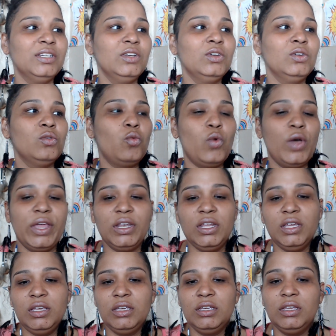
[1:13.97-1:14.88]

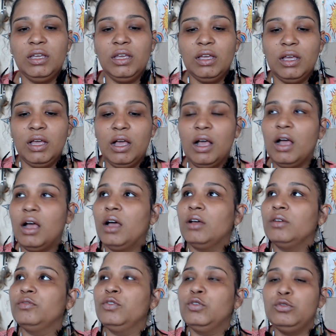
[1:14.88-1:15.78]
When
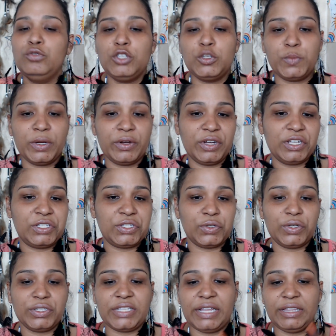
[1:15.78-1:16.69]
voodoo spirits
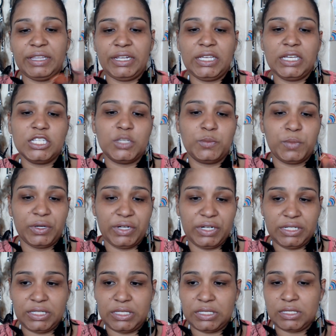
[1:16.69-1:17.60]
or Santeria
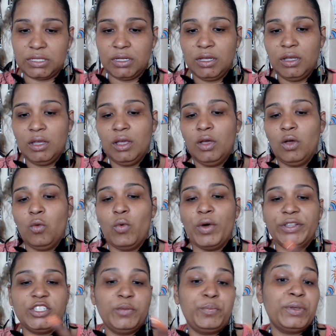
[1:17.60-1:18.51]
spirits
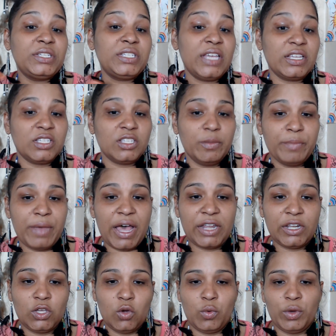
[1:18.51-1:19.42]
want to possess
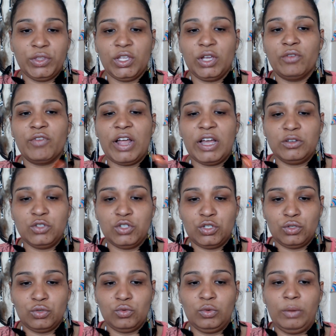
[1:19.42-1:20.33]
somebody when they're around
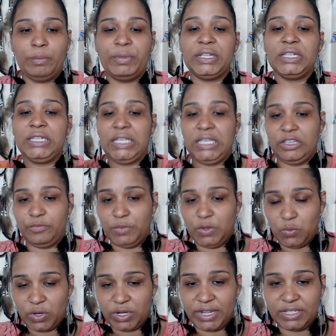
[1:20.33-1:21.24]
you, believe me
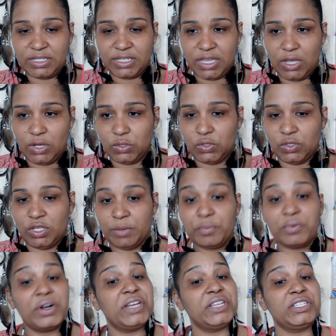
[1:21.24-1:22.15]
when I tell you their
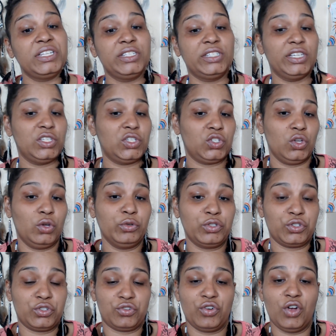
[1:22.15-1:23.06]
presence is so
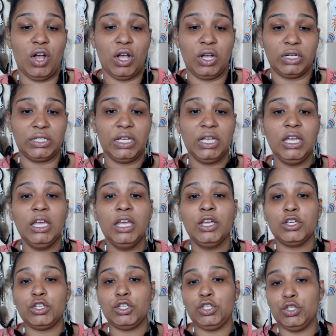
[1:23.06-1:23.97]
strong,
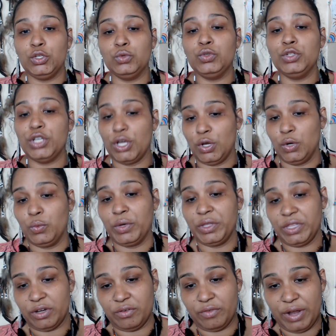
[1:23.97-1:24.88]
you know when
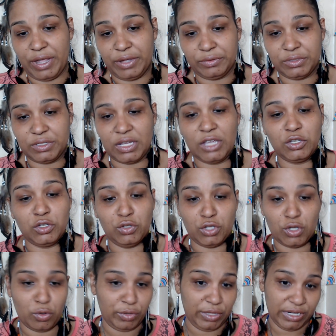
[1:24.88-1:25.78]
they're around and you
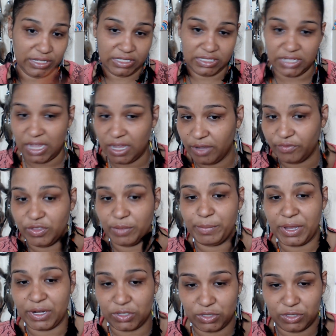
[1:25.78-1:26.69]
know that it's not of the
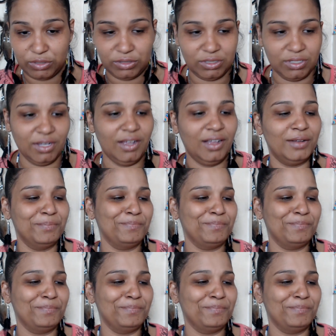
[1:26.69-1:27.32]
medical